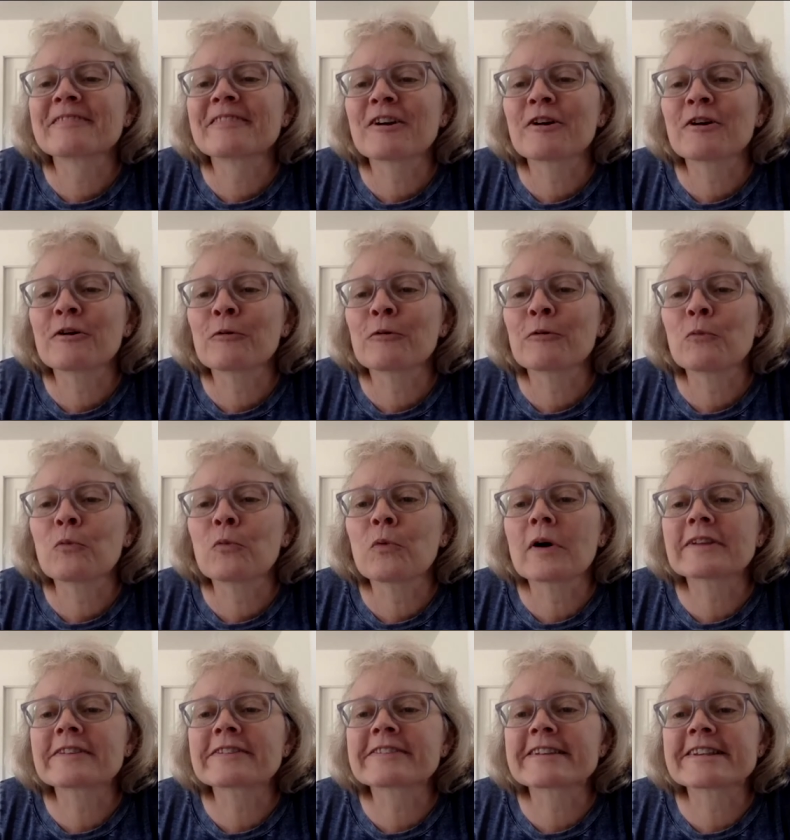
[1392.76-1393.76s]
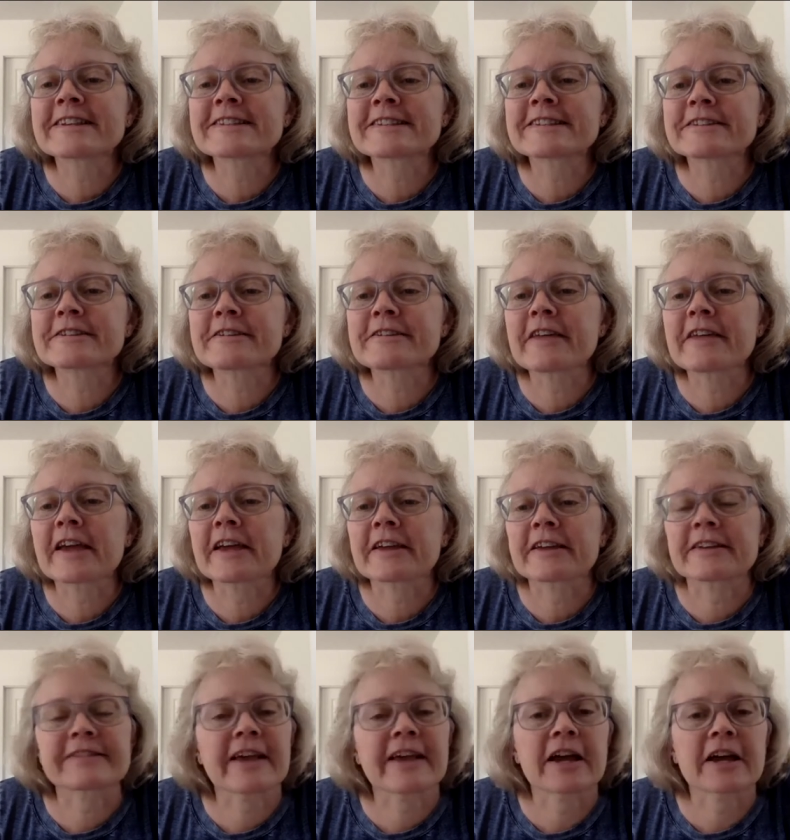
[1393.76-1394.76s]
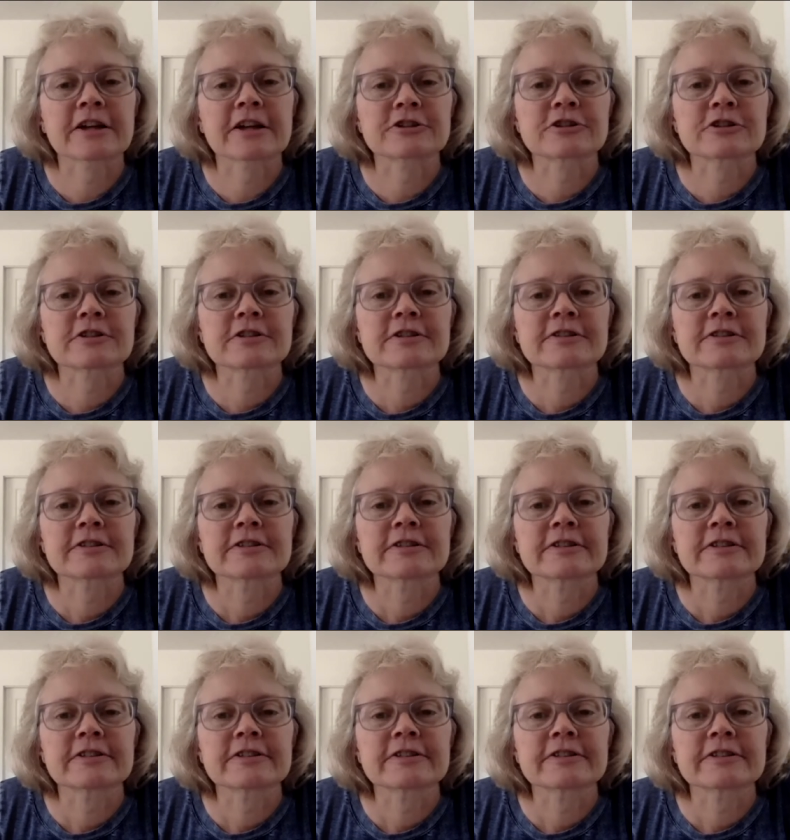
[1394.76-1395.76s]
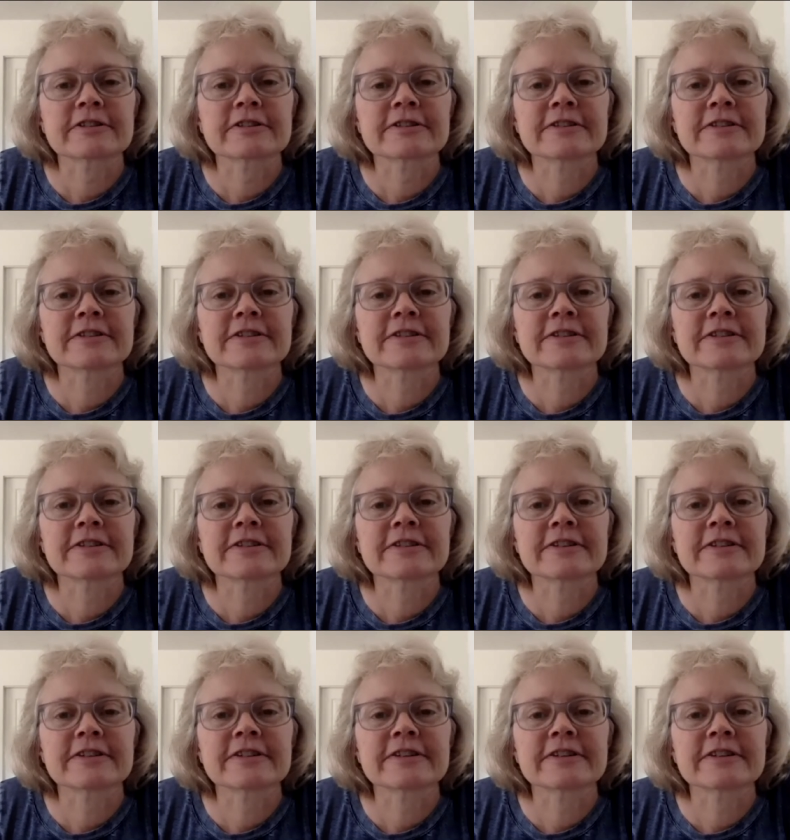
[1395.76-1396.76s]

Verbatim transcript: what season do the eggs hatch? So most